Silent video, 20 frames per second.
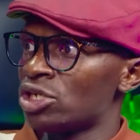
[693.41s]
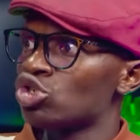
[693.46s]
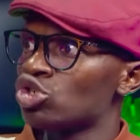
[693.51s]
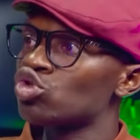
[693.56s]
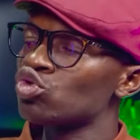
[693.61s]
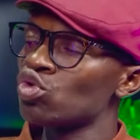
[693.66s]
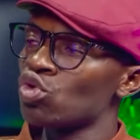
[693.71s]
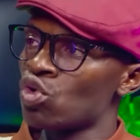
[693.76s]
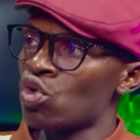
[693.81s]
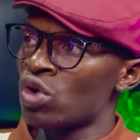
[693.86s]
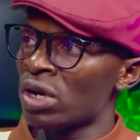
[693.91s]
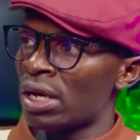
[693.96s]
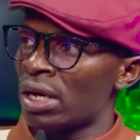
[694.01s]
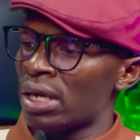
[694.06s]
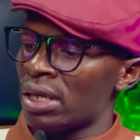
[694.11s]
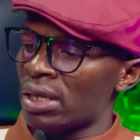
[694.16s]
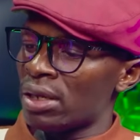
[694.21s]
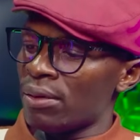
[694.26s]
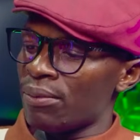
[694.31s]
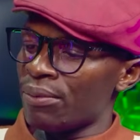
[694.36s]
Sungura,
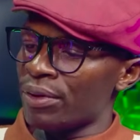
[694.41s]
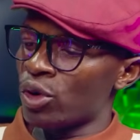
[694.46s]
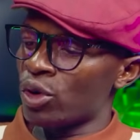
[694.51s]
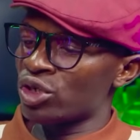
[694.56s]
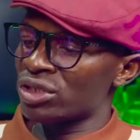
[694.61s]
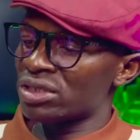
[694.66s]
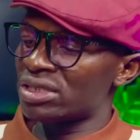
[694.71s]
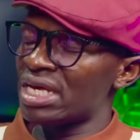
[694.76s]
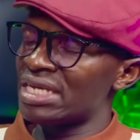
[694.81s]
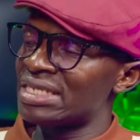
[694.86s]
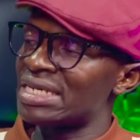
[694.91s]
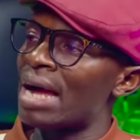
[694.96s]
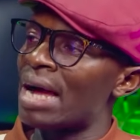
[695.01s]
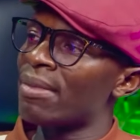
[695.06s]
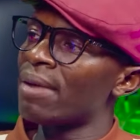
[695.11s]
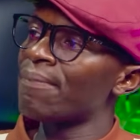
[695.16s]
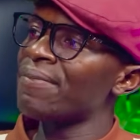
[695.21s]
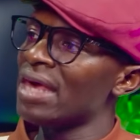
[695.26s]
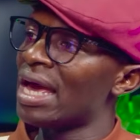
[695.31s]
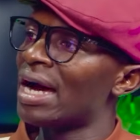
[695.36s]
because there is
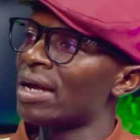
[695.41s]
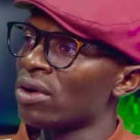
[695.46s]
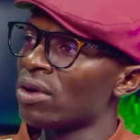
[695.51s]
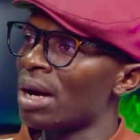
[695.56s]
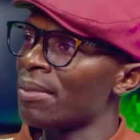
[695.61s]
Amapiano.